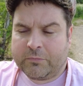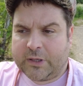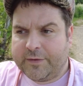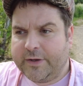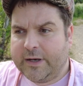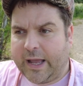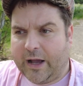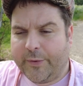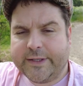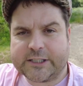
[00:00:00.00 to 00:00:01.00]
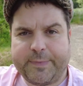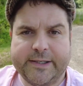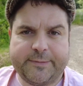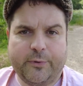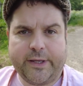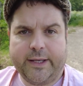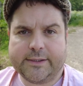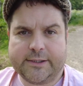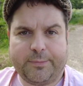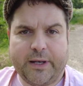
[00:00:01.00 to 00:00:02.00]
Given how indispensable he
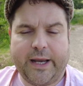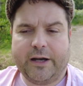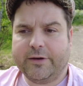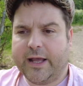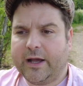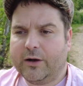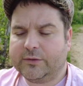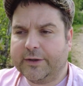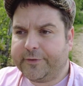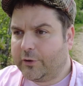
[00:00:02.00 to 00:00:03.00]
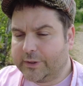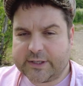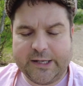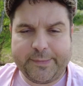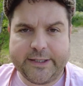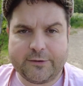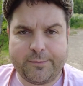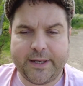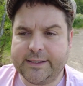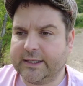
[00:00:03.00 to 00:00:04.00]
is as a player and how difficult it's going to be to
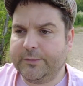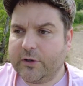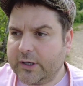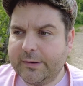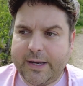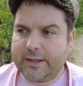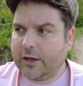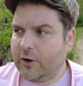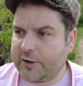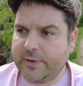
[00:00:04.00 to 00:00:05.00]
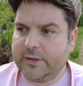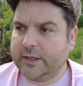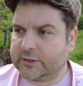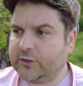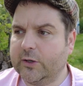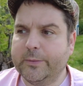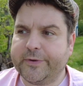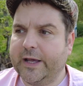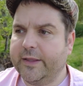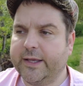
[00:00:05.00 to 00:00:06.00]
replace him, you're going to make the argument as a Tottenham
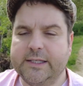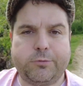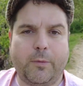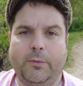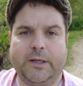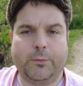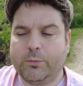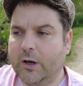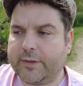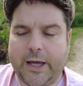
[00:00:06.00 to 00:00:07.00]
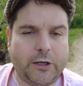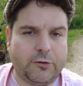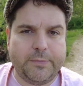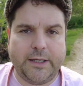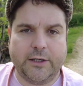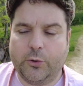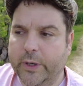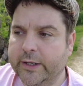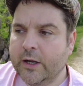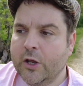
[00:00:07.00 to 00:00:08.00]
fan that he's probably worth 100 million
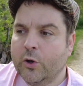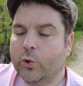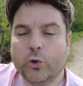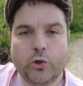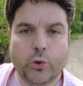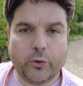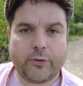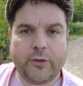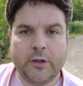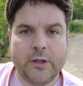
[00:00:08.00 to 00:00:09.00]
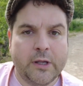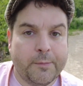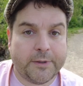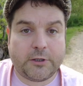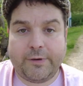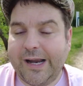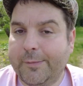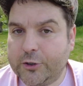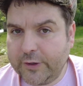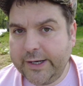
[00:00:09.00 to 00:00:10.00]
quid or north. But to Real
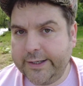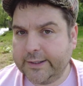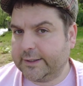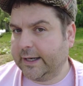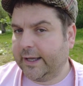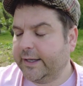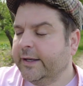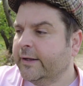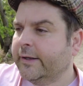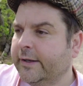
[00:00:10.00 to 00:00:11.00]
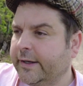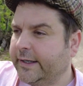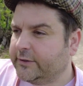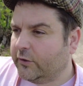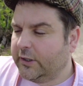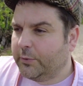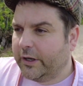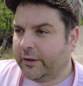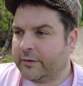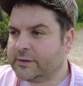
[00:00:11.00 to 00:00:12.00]
Madrid today, he's only
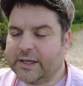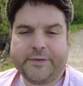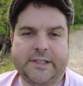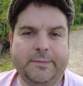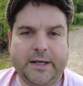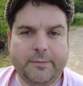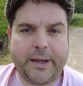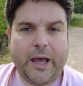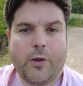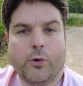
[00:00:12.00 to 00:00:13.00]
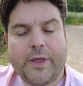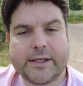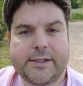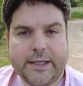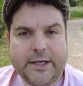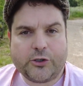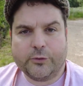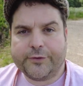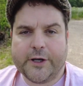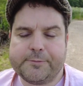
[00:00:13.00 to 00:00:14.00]
worth 70 million pound, or that's the initial
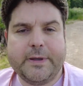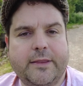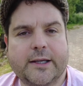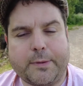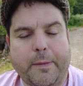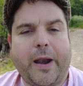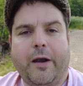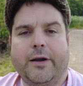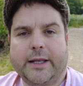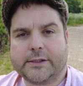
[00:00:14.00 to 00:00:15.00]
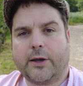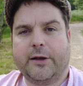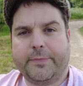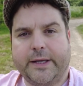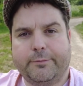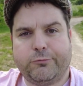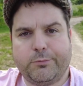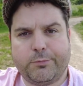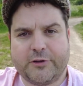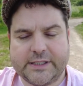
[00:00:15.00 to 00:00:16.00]
first that apparently is going to be
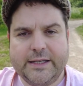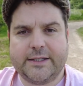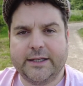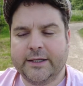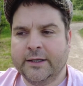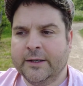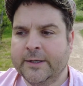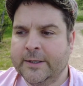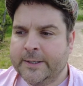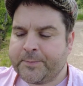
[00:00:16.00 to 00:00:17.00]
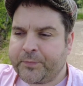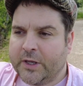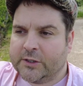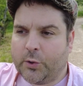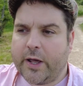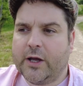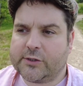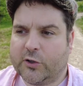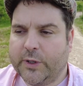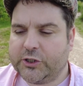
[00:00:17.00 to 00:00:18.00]
presented. So I'd ask
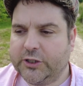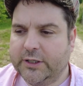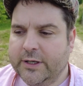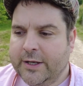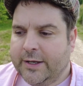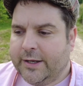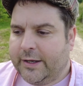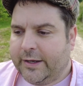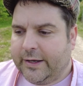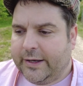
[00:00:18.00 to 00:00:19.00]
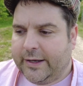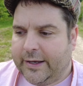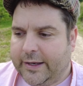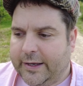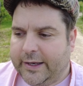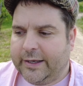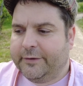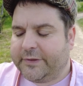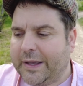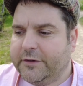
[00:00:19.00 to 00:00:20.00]
the question,
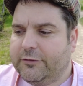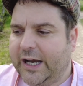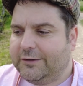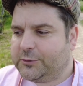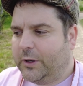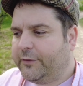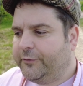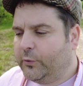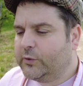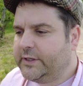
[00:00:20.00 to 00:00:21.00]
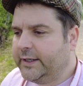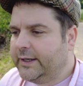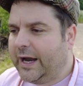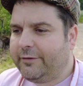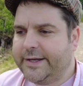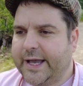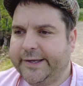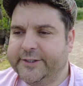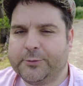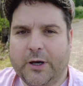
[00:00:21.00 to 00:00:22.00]
if David Raya is worth 40 and Harry
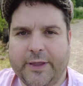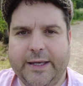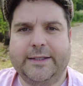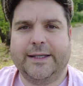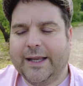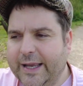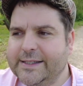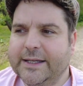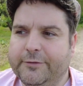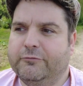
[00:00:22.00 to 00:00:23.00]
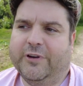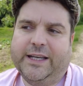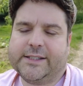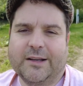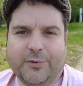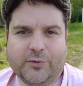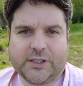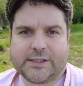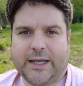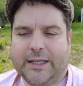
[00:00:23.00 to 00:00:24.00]
Kane is worth 80, is it reasonable
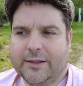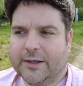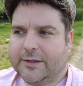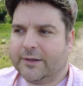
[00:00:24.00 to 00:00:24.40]
to say that